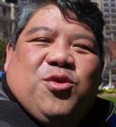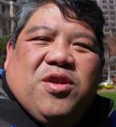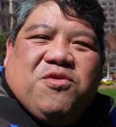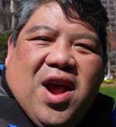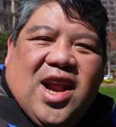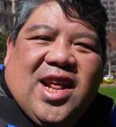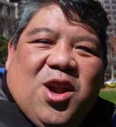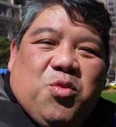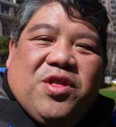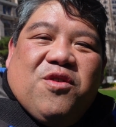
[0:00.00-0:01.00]
it's right here
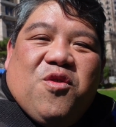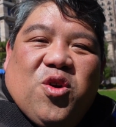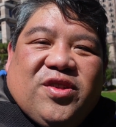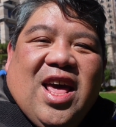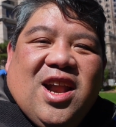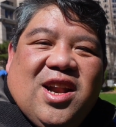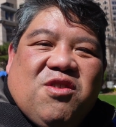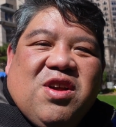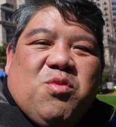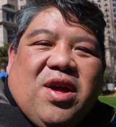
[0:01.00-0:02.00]
where the Rose Kennedy
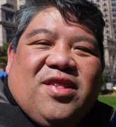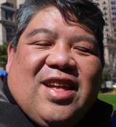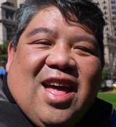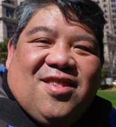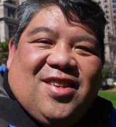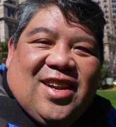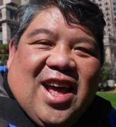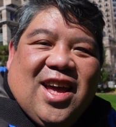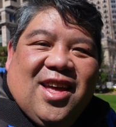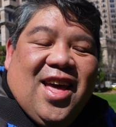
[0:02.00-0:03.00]
Greenway stands
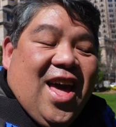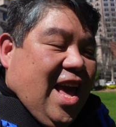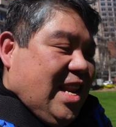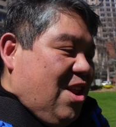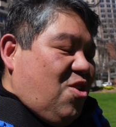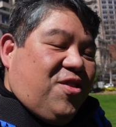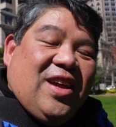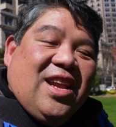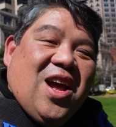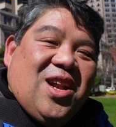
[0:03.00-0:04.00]
today and
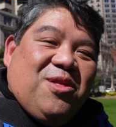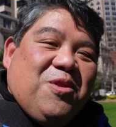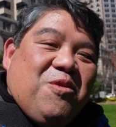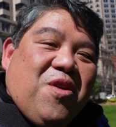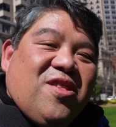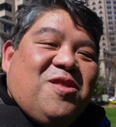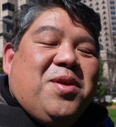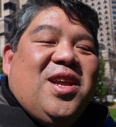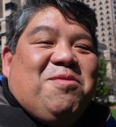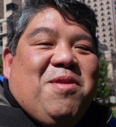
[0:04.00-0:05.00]
Interstate 93 runs
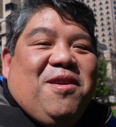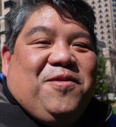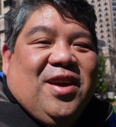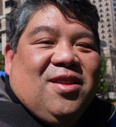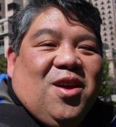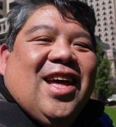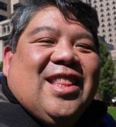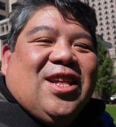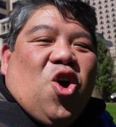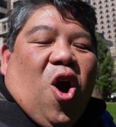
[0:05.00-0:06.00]
beneath my feet
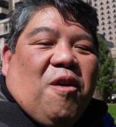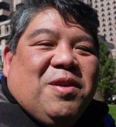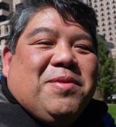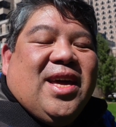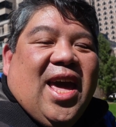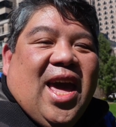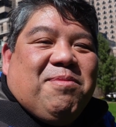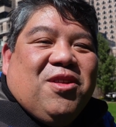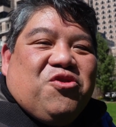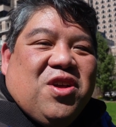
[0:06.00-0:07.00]
that coffee became the
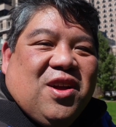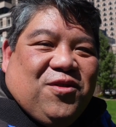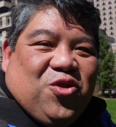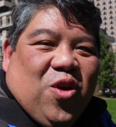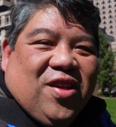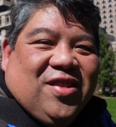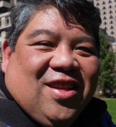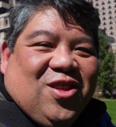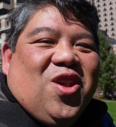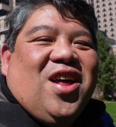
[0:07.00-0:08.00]
drink of choice in the
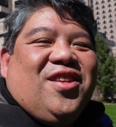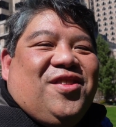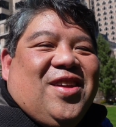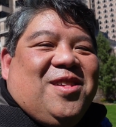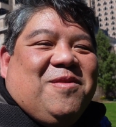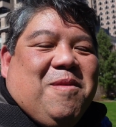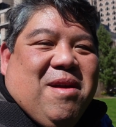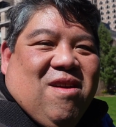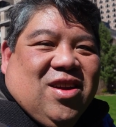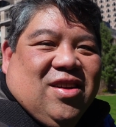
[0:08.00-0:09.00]
United States of
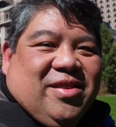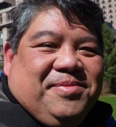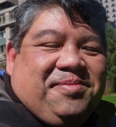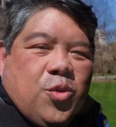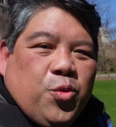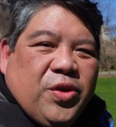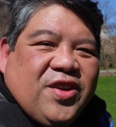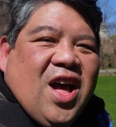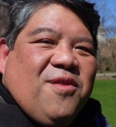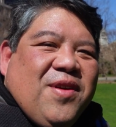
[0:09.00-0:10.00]
America. Which
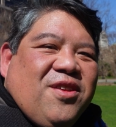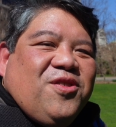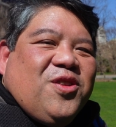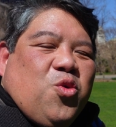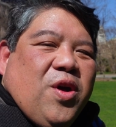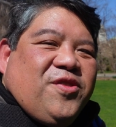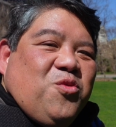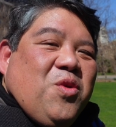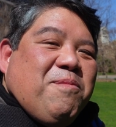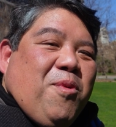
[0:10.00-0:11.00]
kind of answers the question
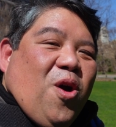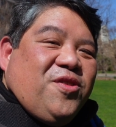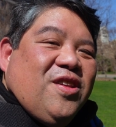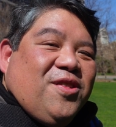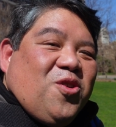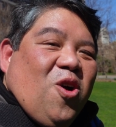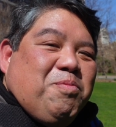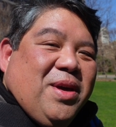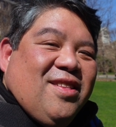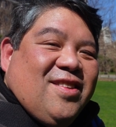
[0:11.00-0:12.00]
why Boston is called
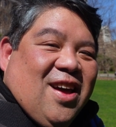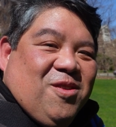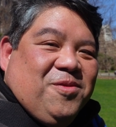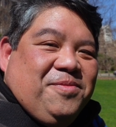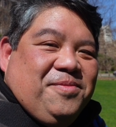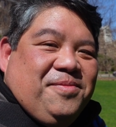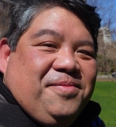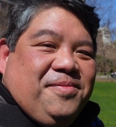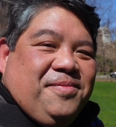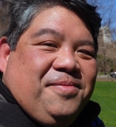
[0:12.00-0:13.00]
Beantown.
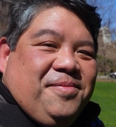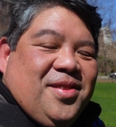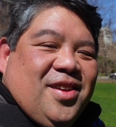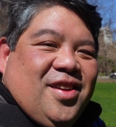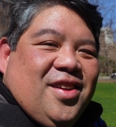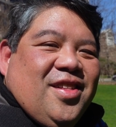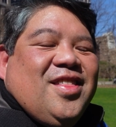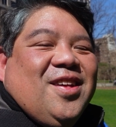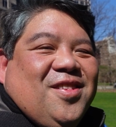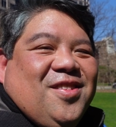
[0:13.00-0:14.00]

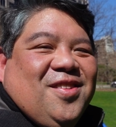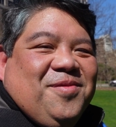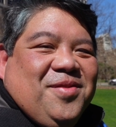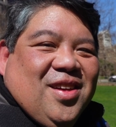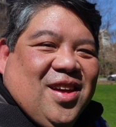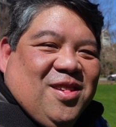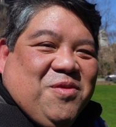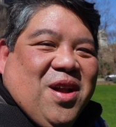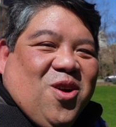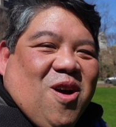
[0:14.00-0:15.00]
This is rare
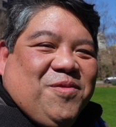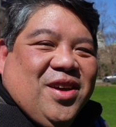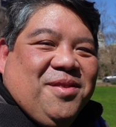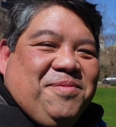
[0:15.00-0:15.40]
coffee.